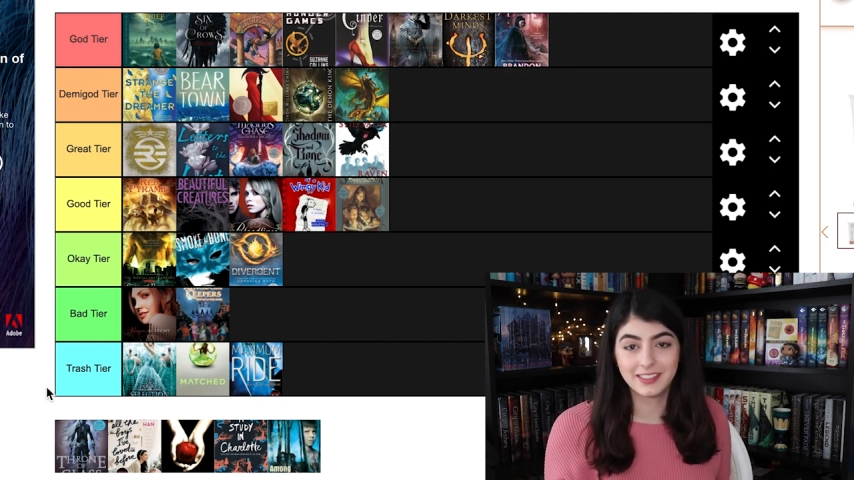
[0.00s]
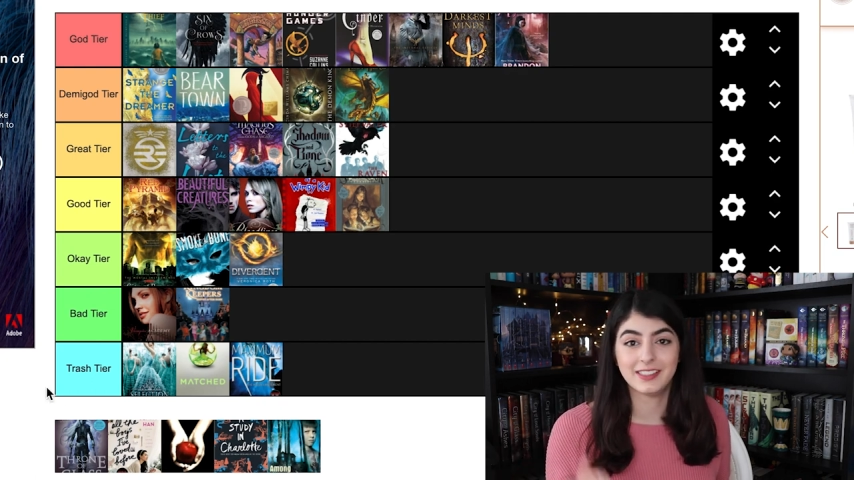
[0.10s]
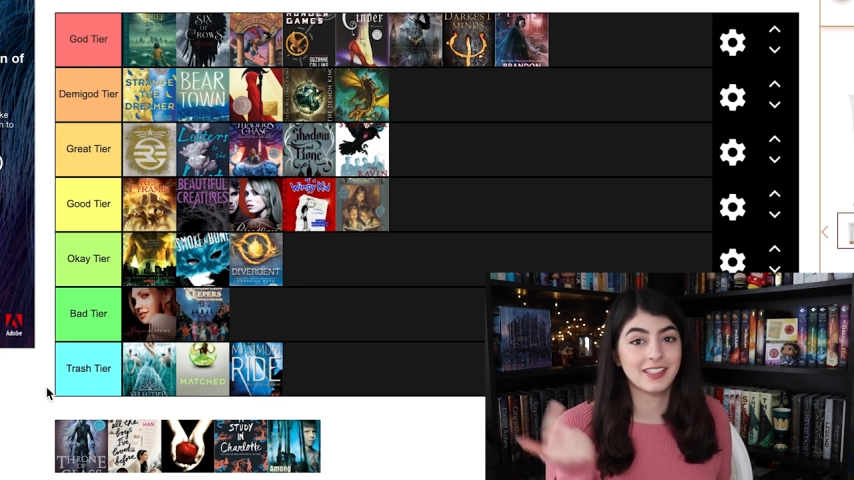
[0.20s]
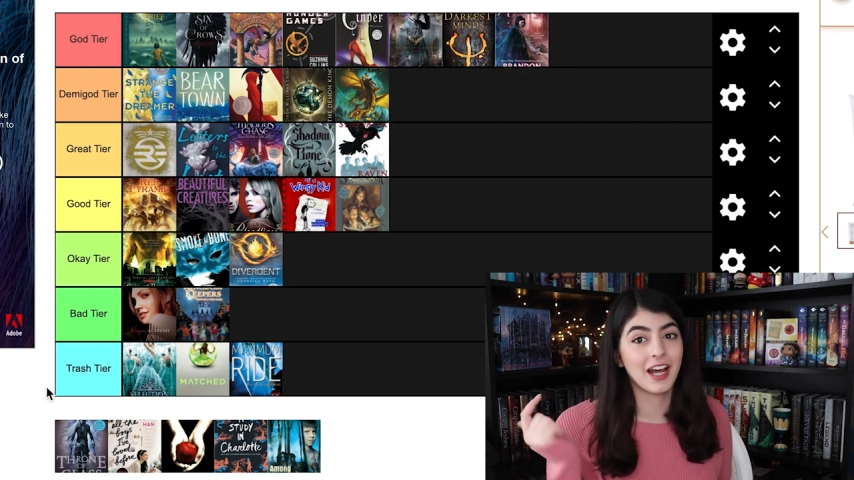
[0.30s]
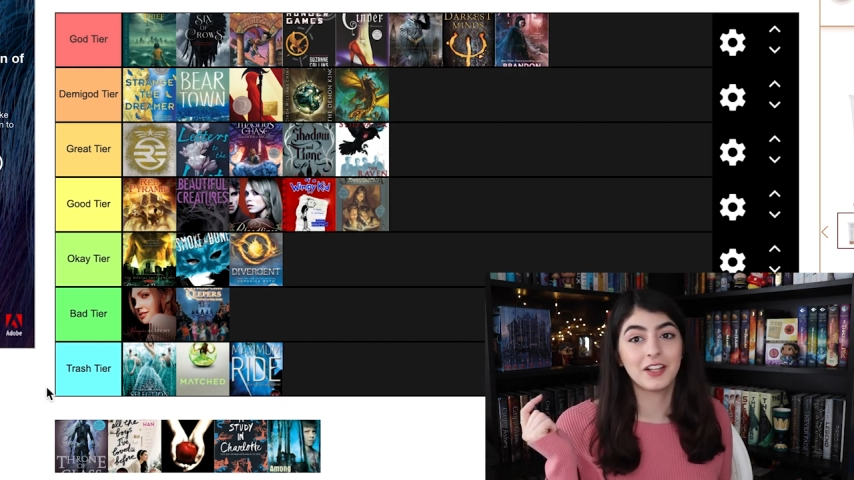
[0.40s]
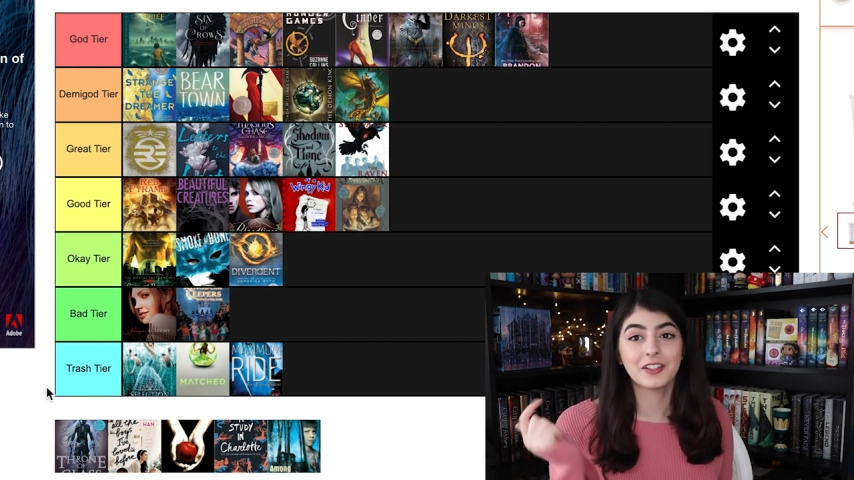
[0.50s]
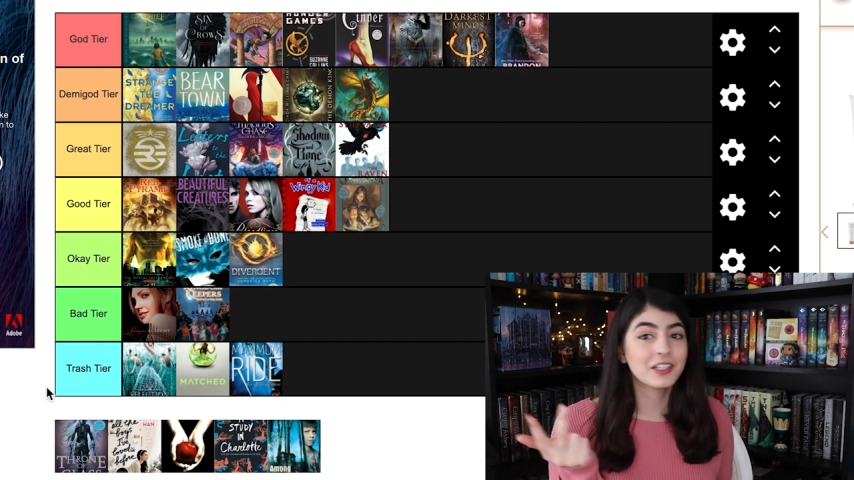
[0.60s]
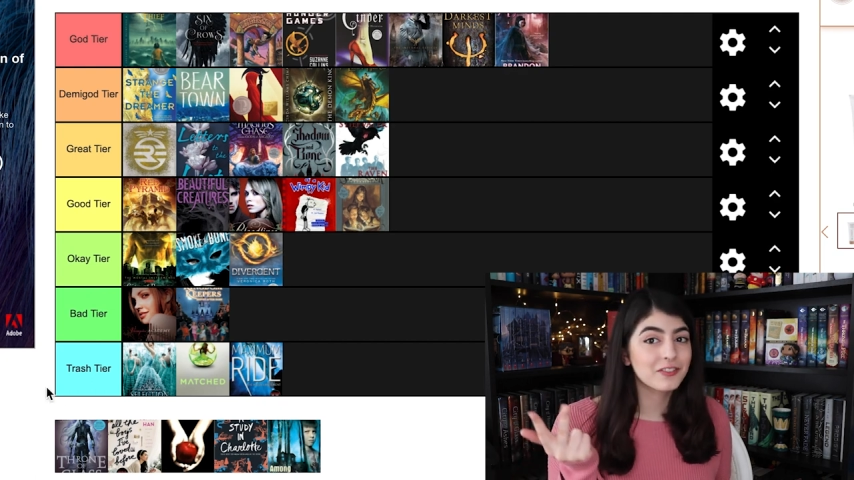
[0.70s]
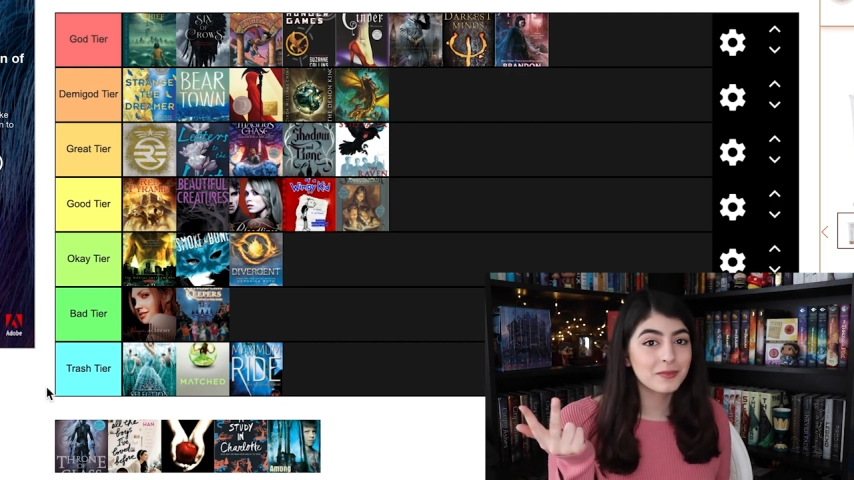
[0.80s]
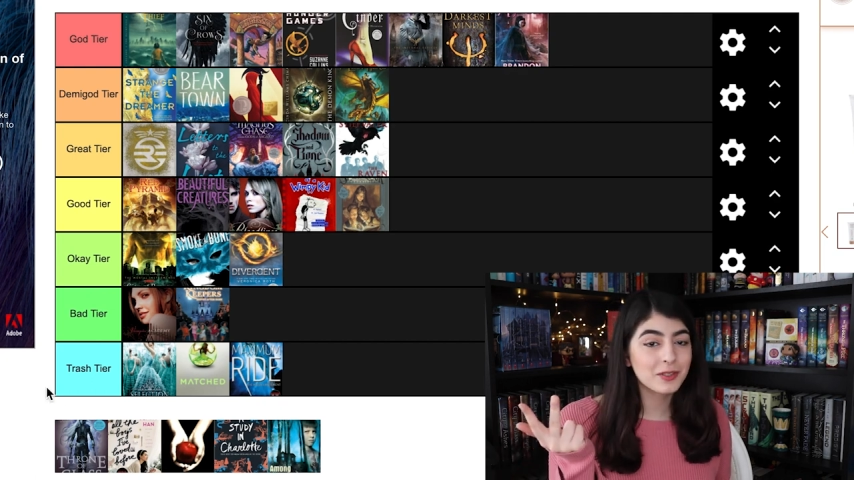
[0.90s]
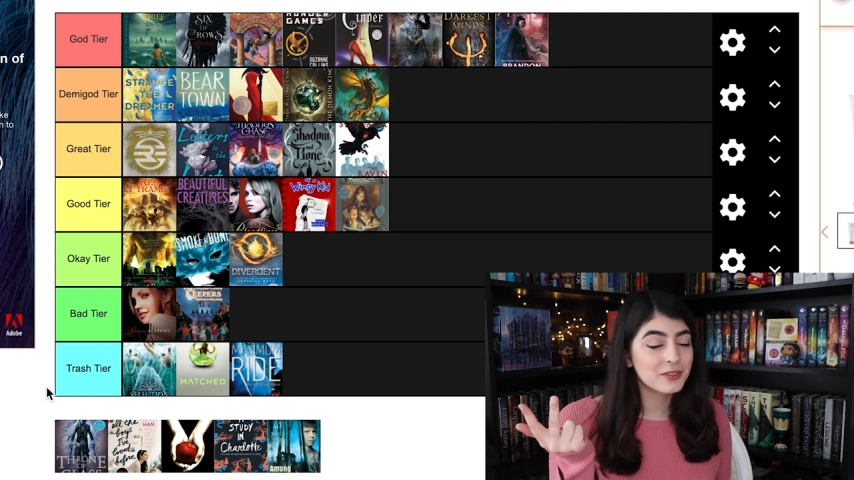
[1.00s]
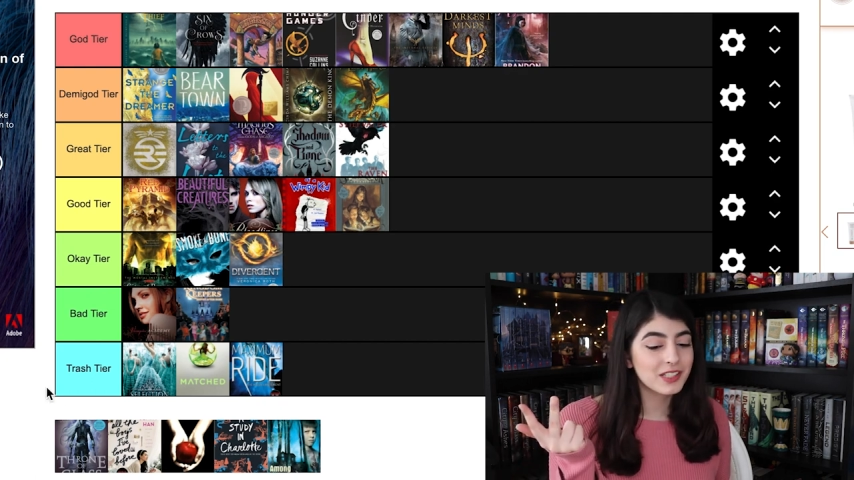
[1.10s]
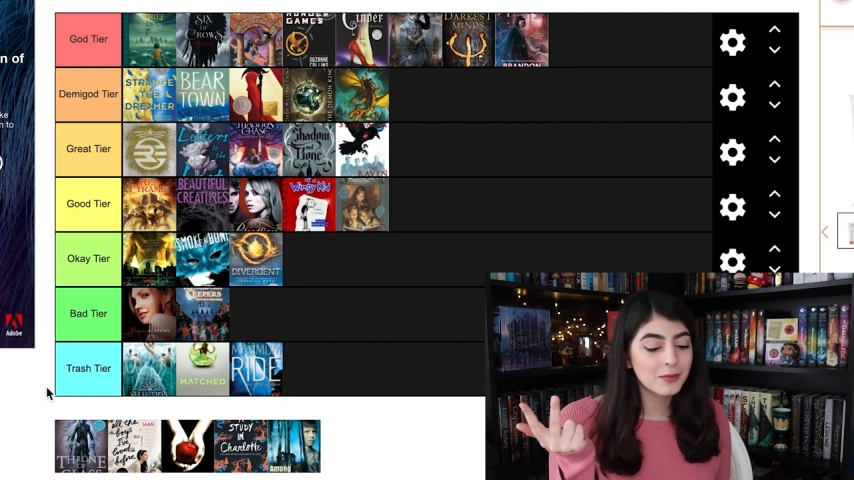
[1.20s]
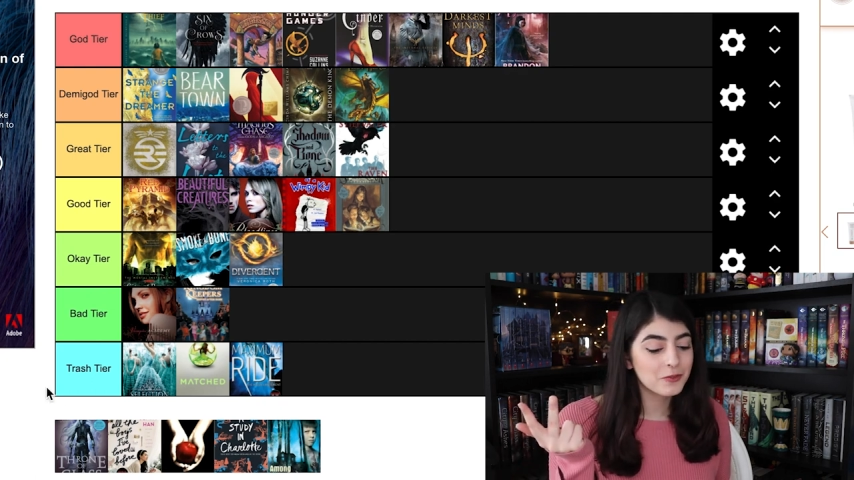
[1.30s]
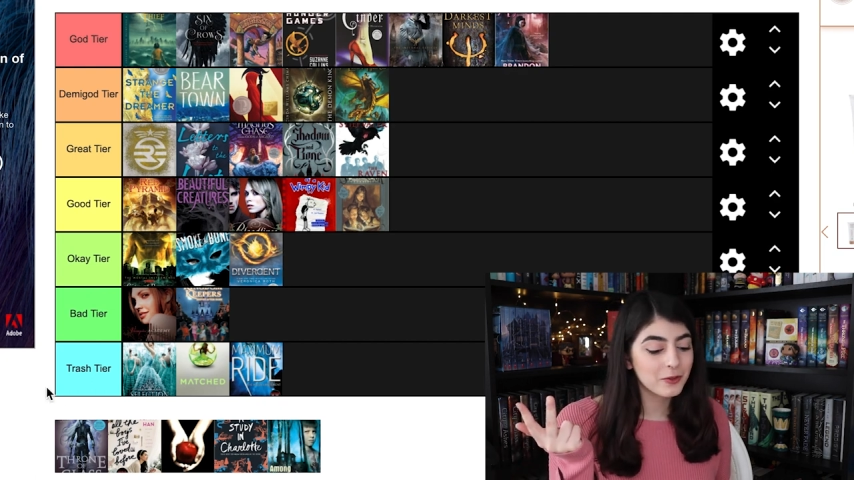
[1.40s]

does not learn from those dumb